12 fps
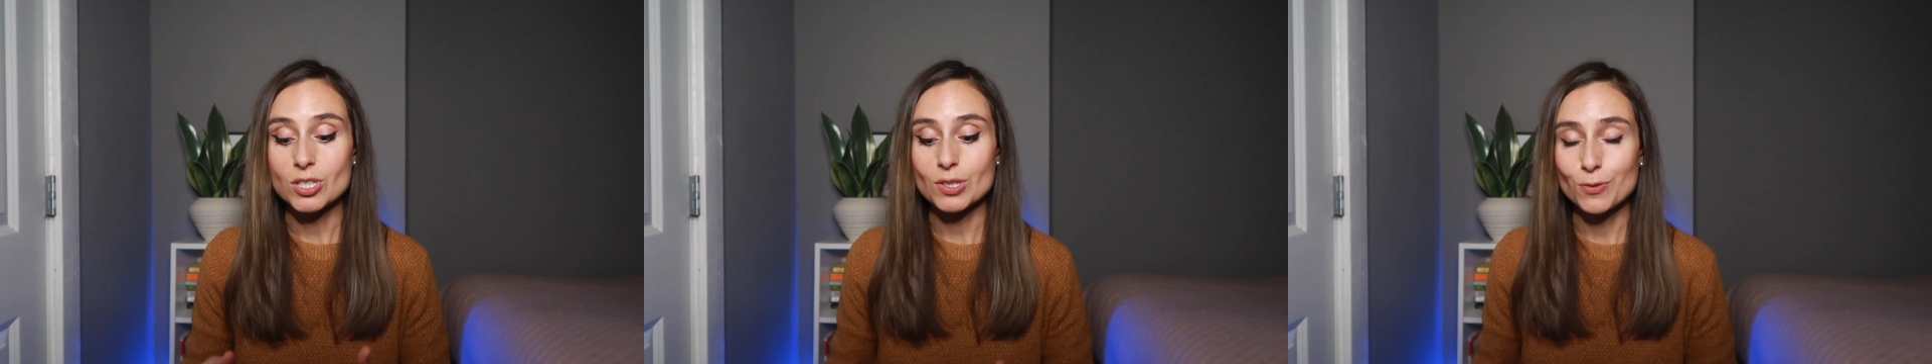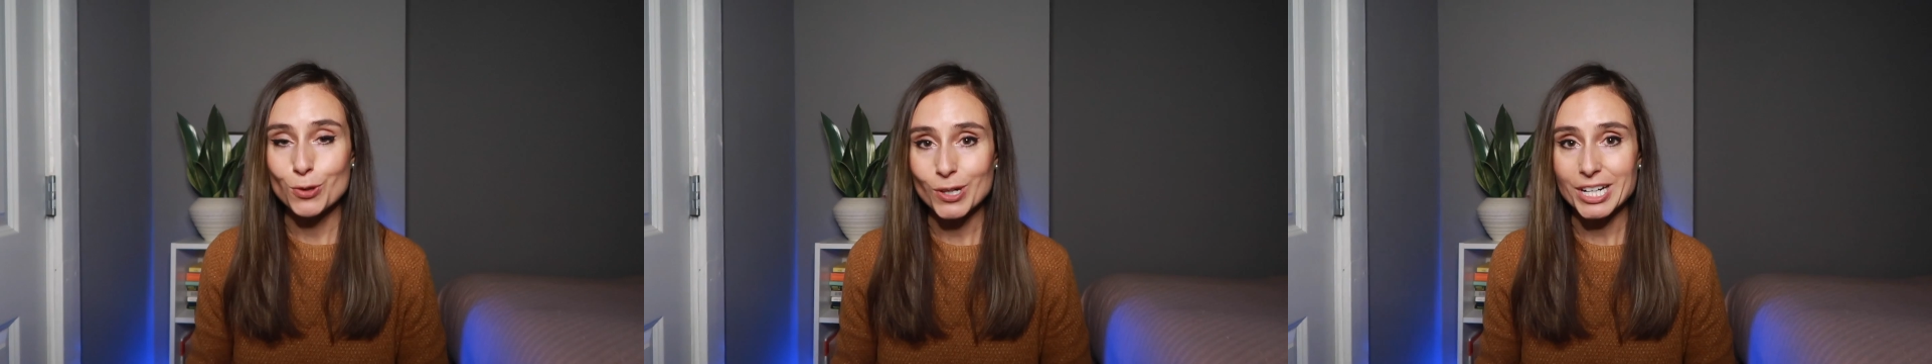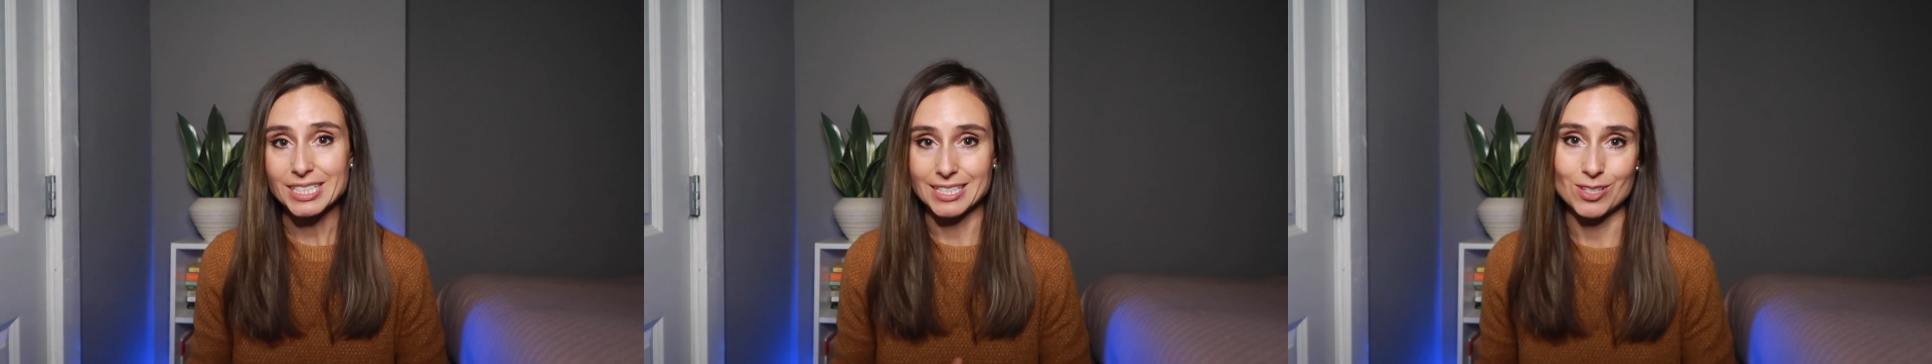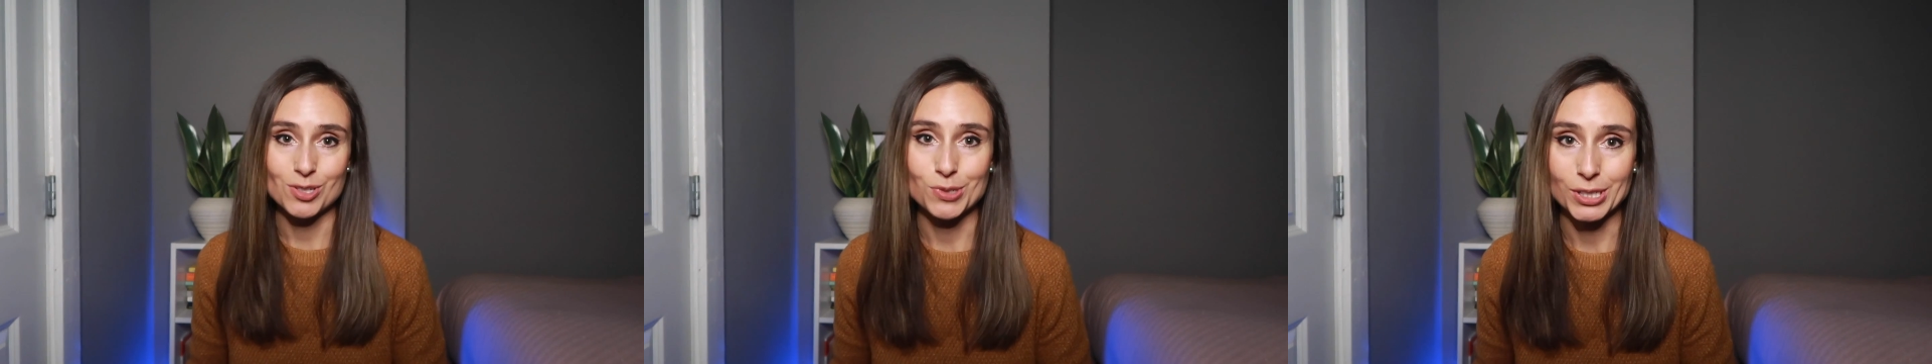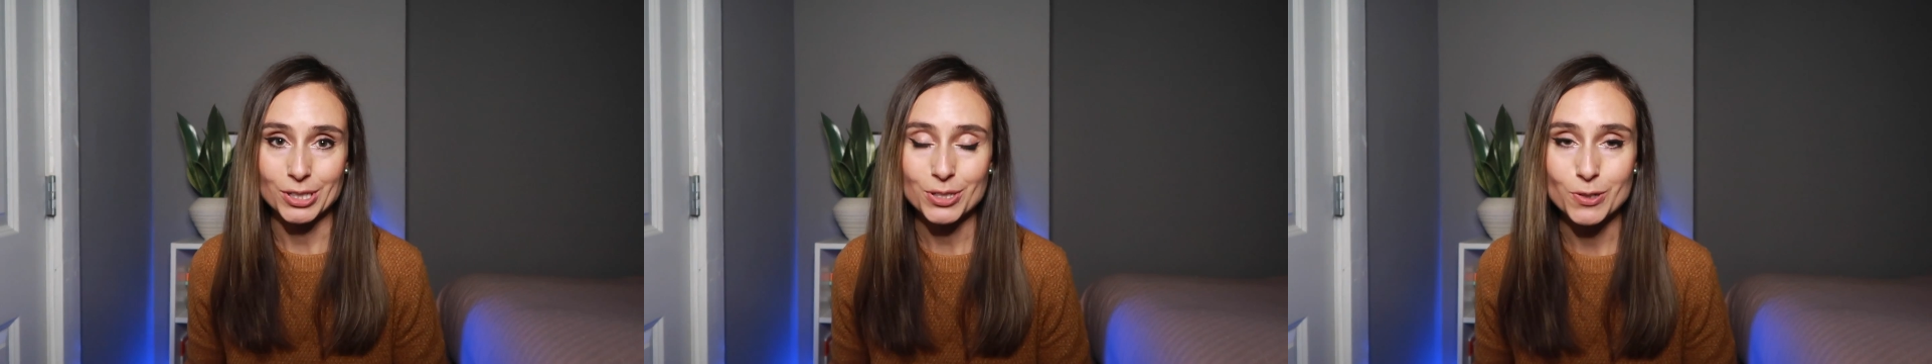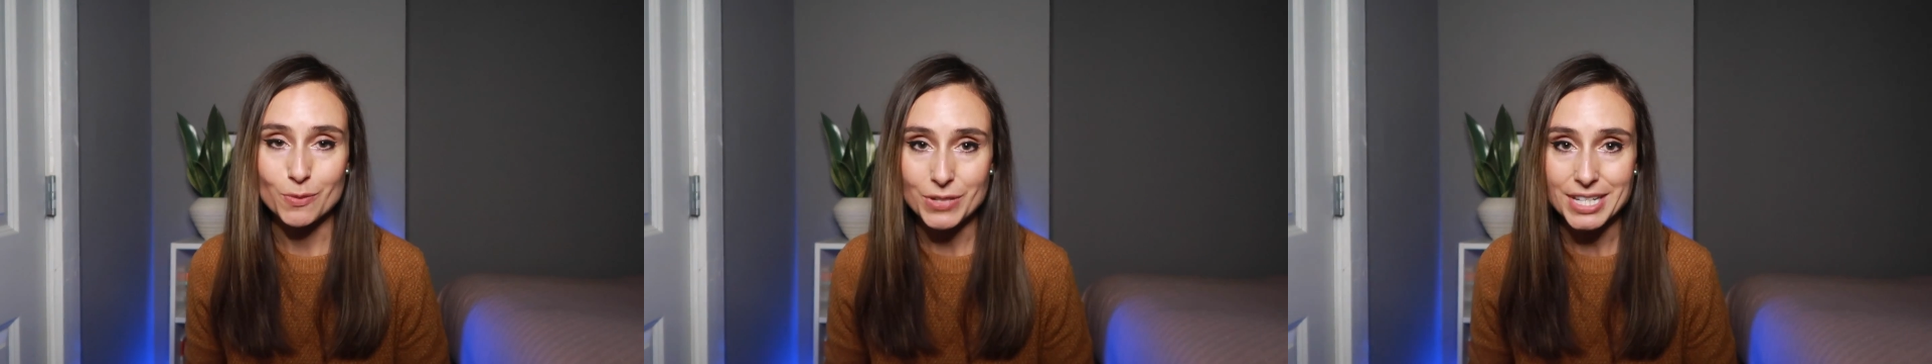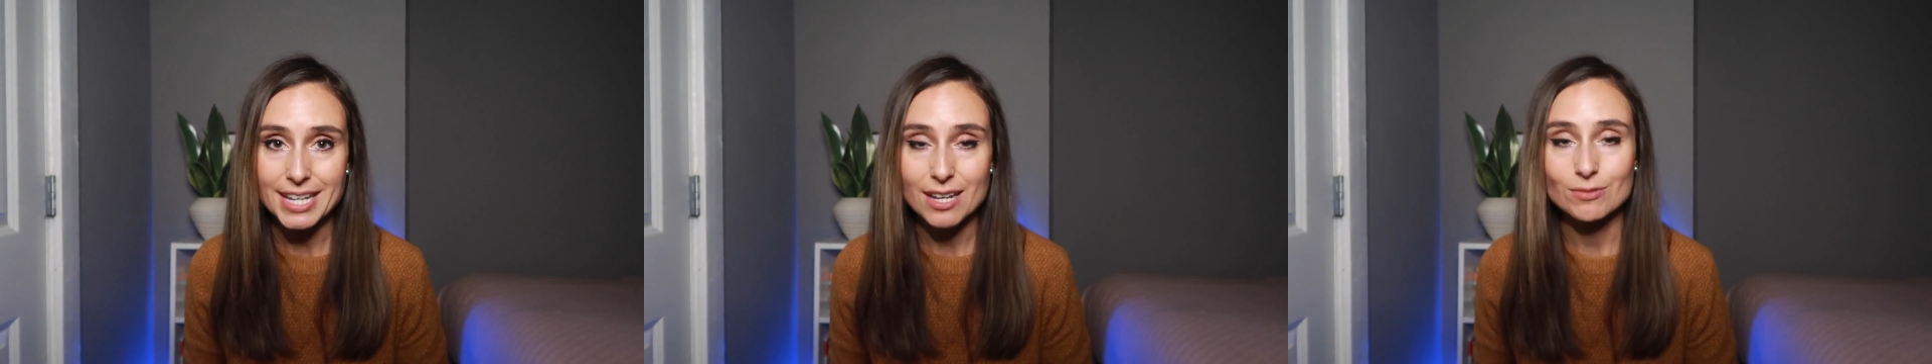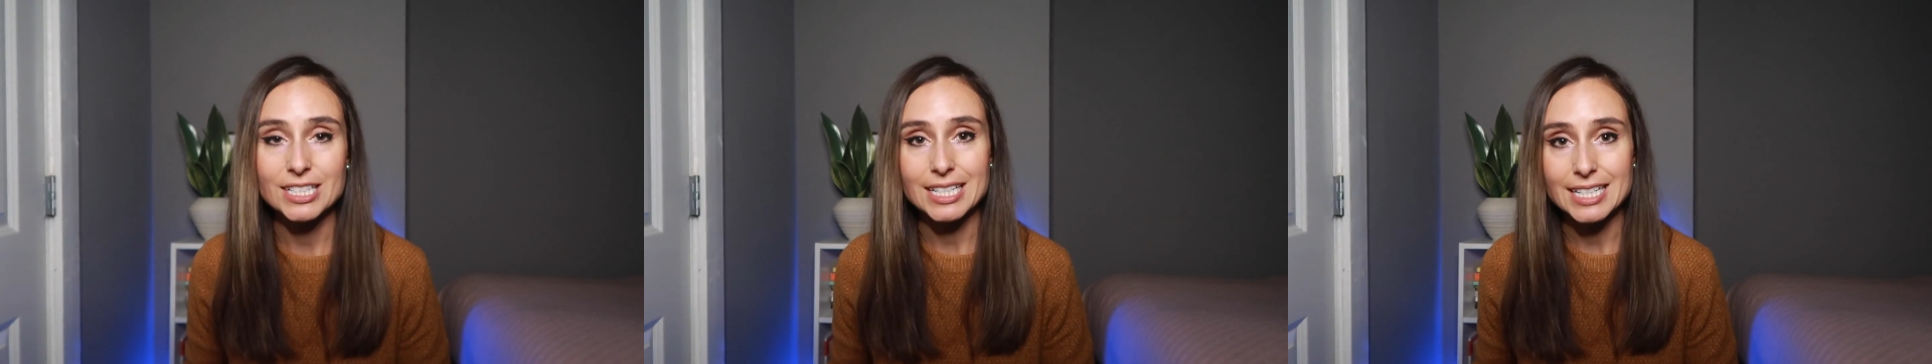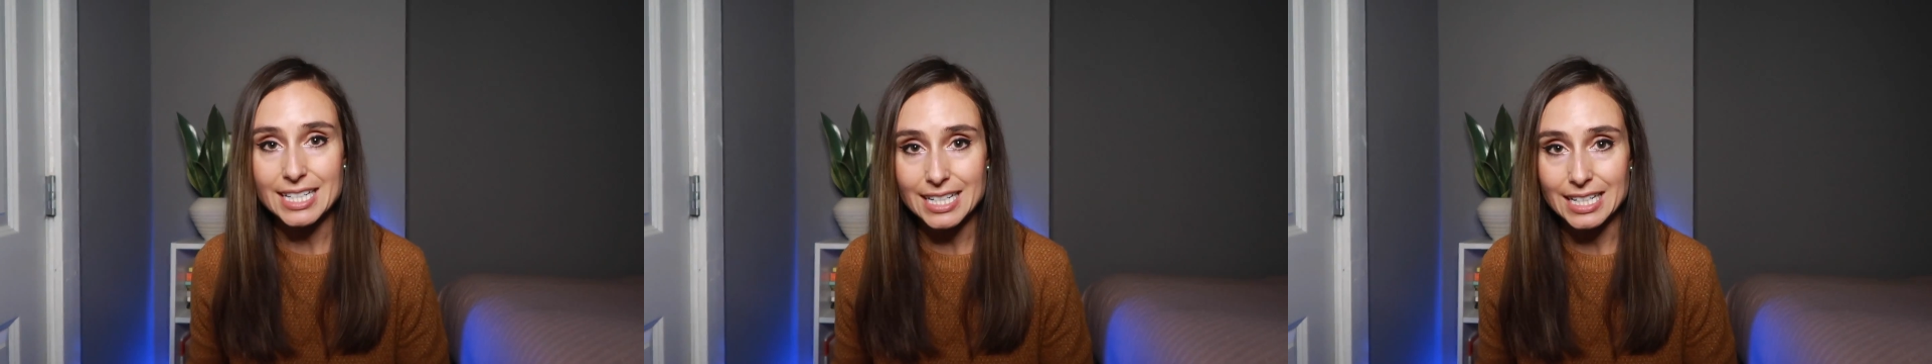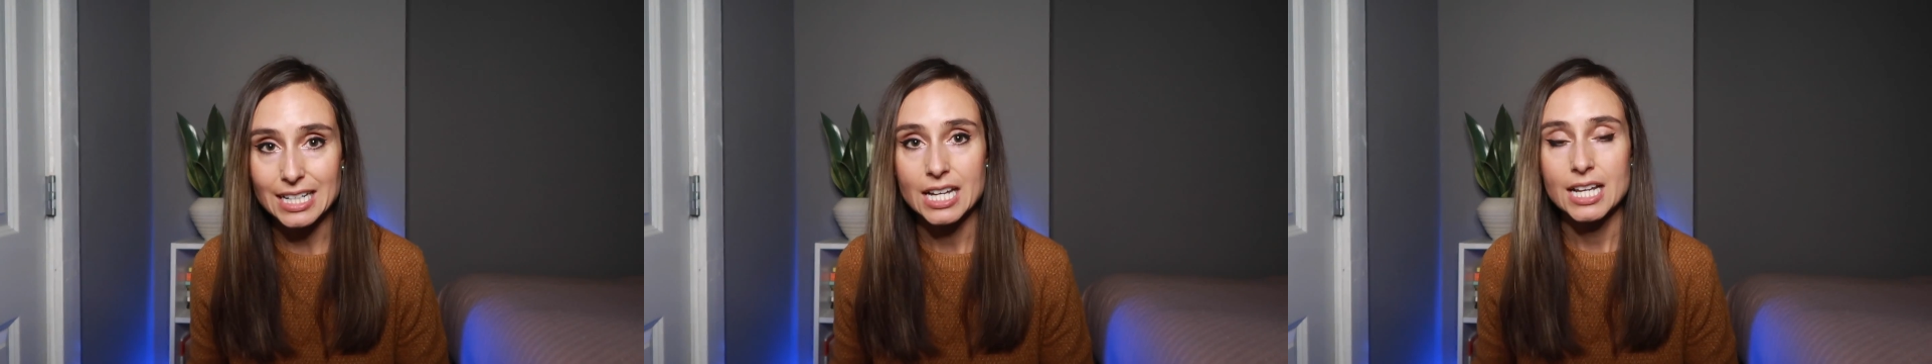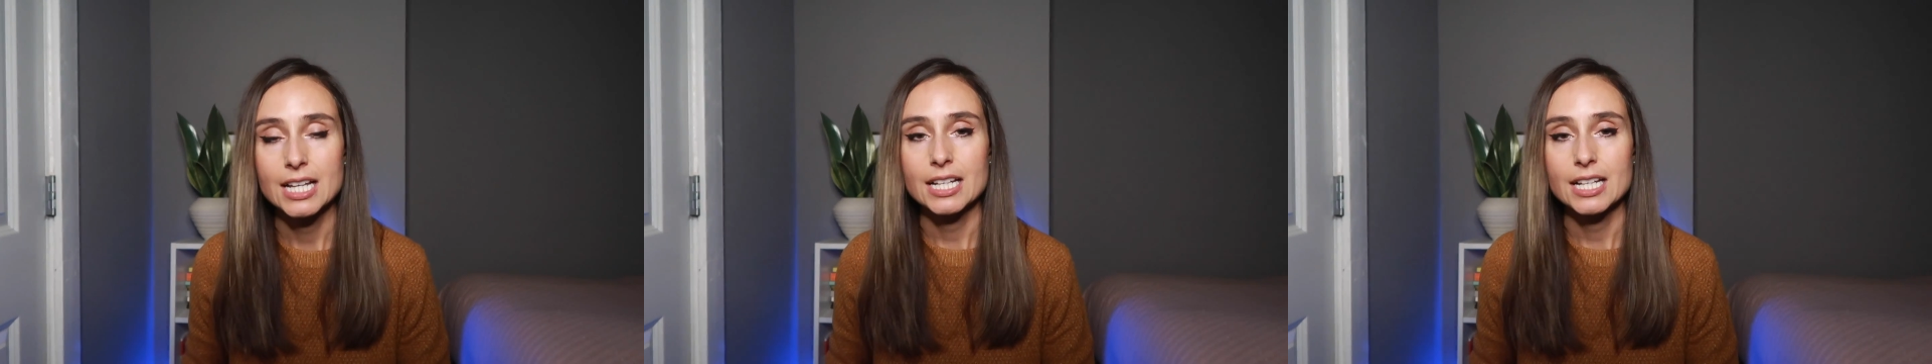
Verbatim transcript: dysphoric disorder, or PMDD,